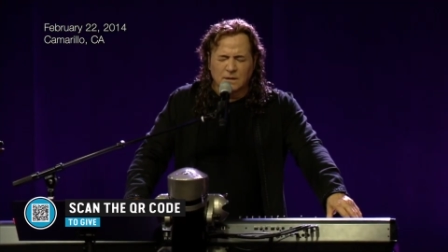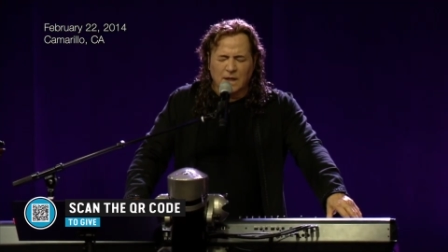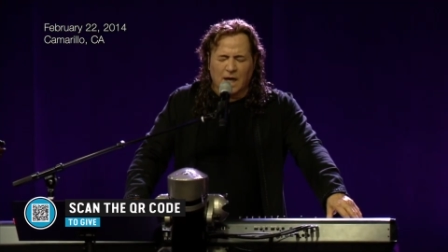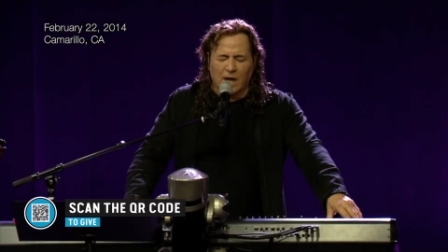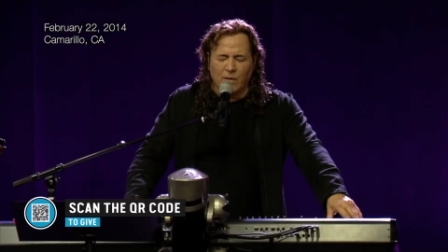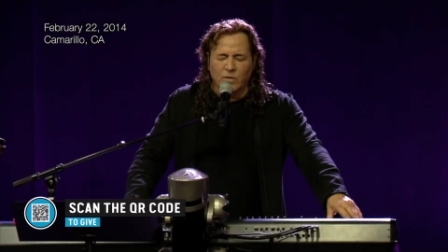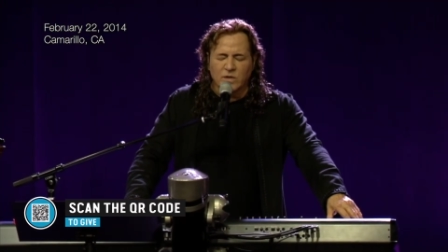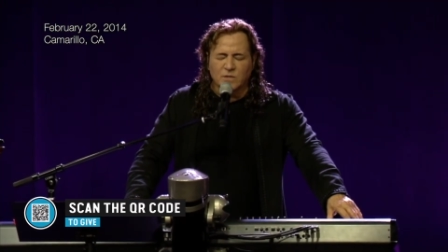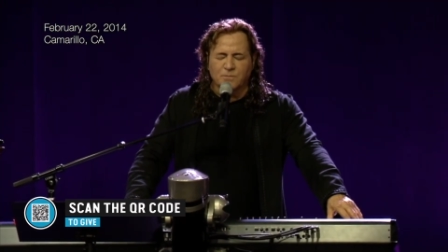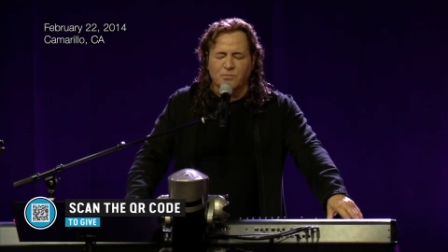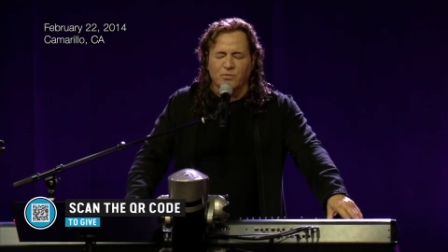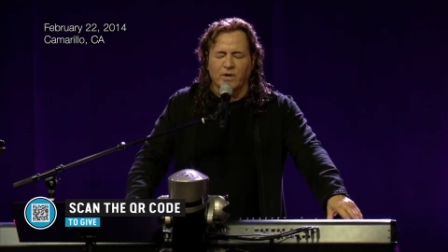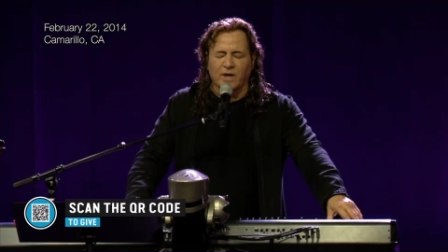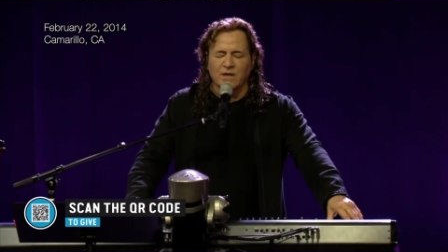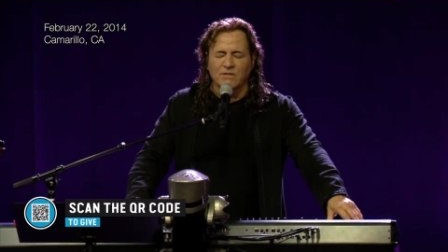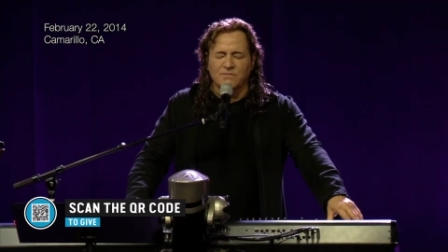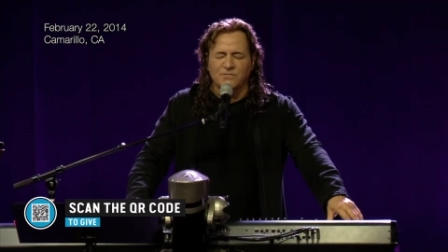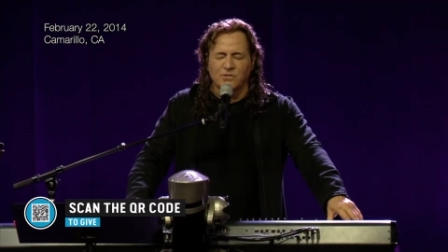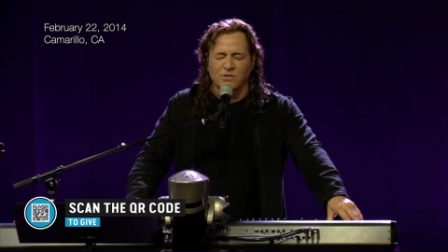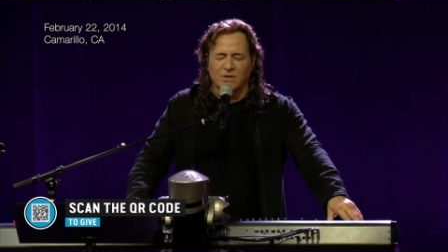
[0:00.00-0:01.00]
I was
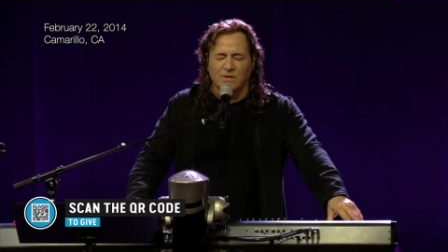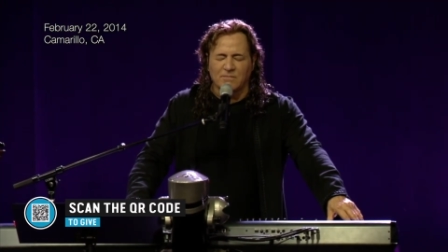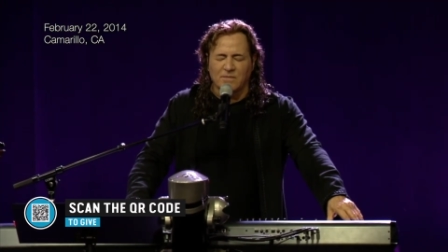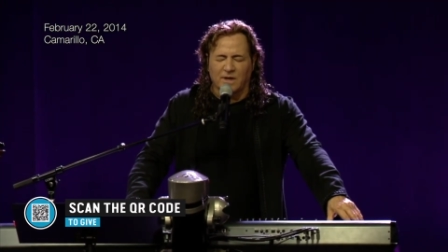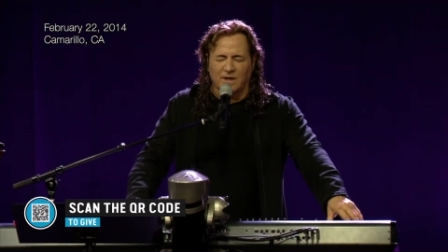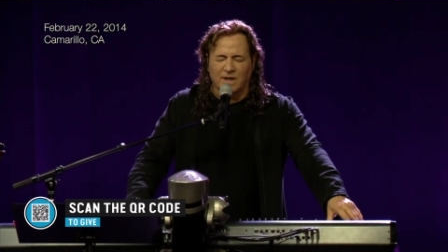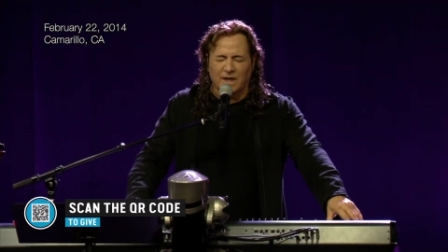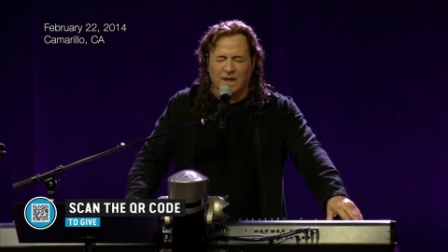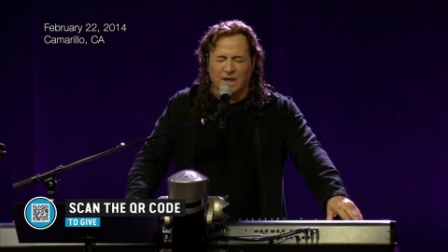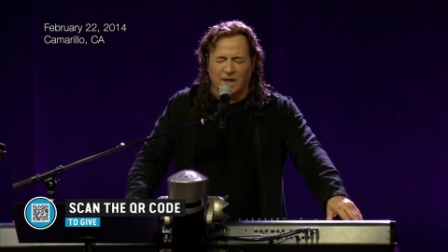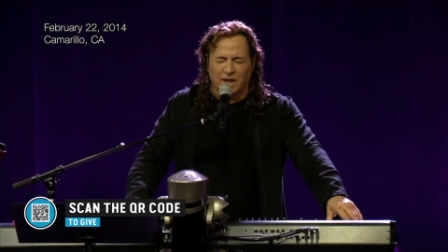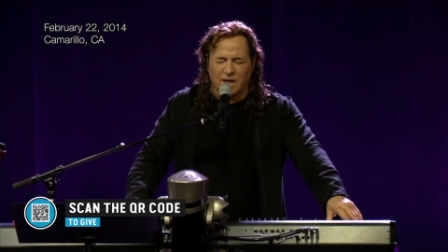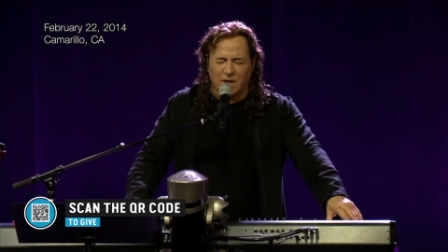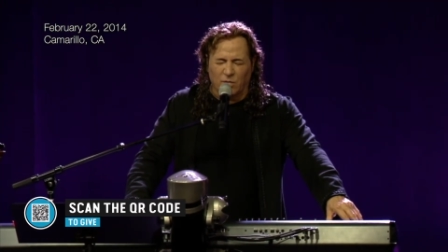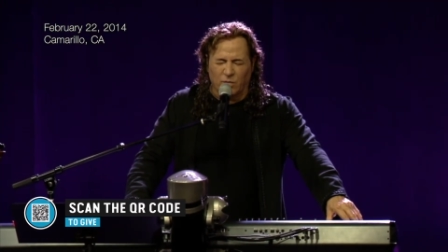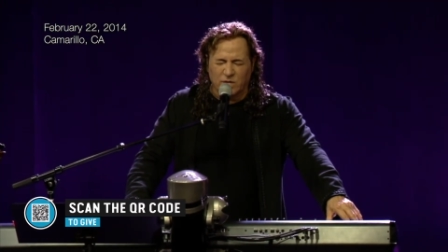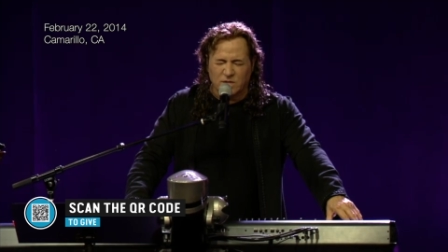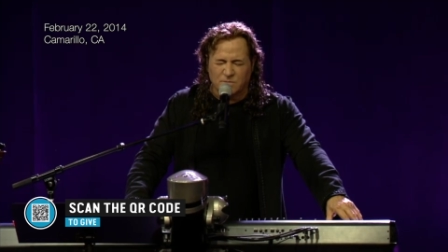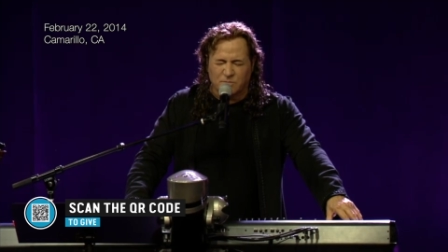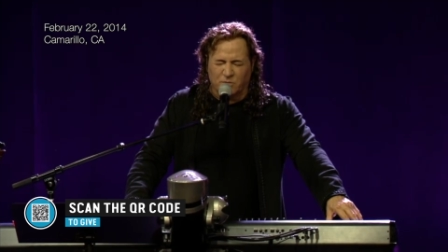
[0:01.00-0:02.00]
praying for America, and
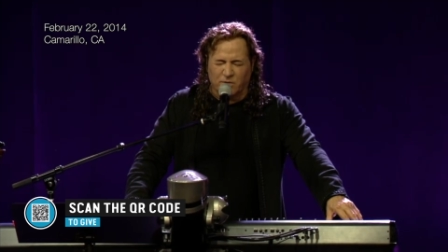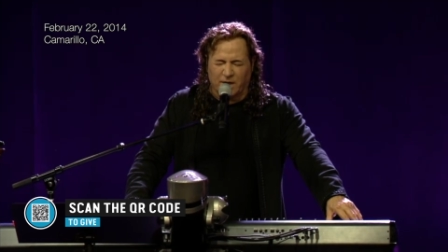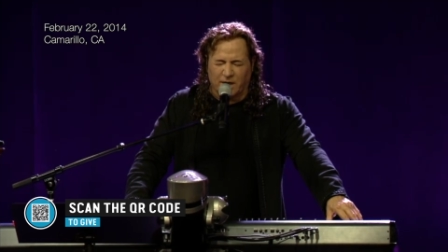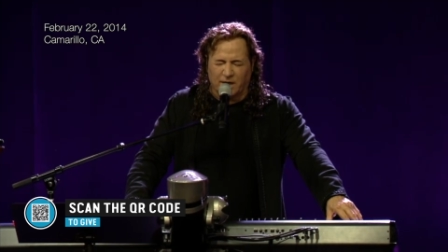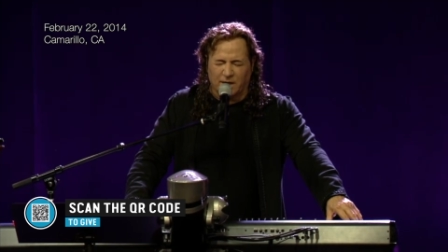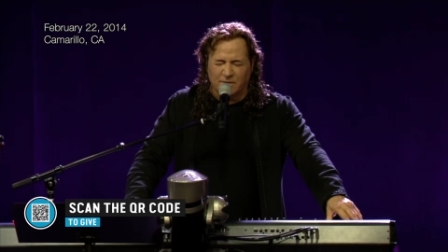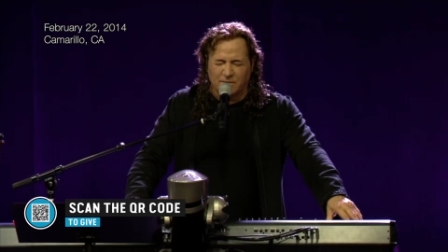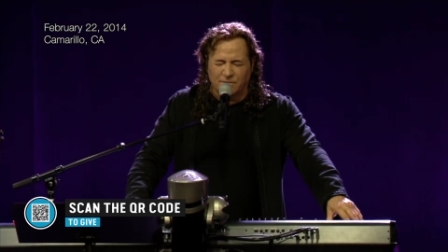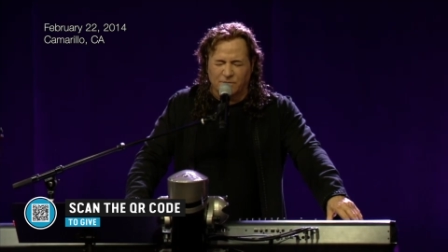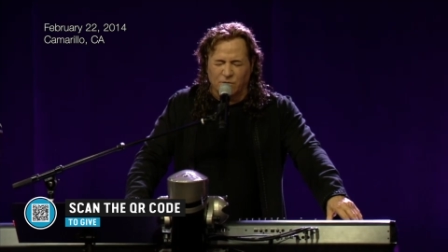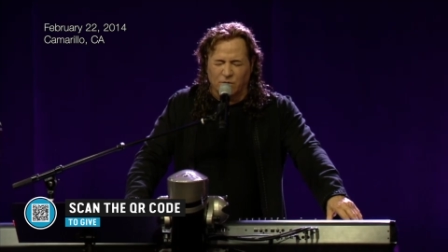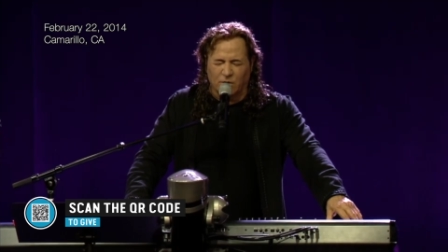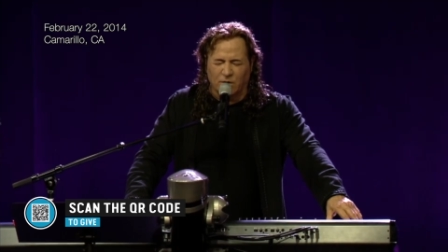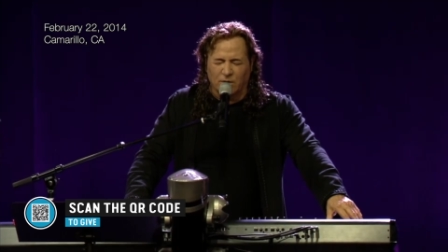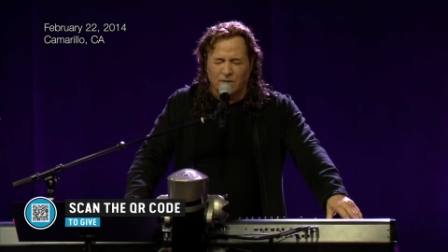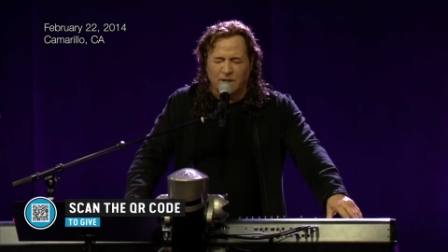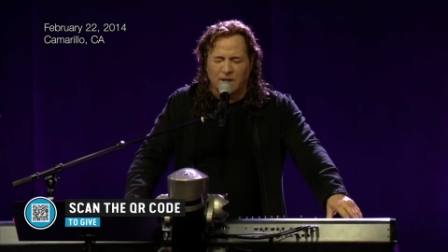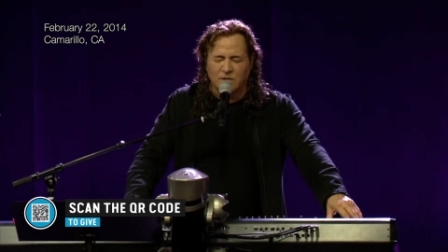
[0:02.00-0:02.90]
I was praying for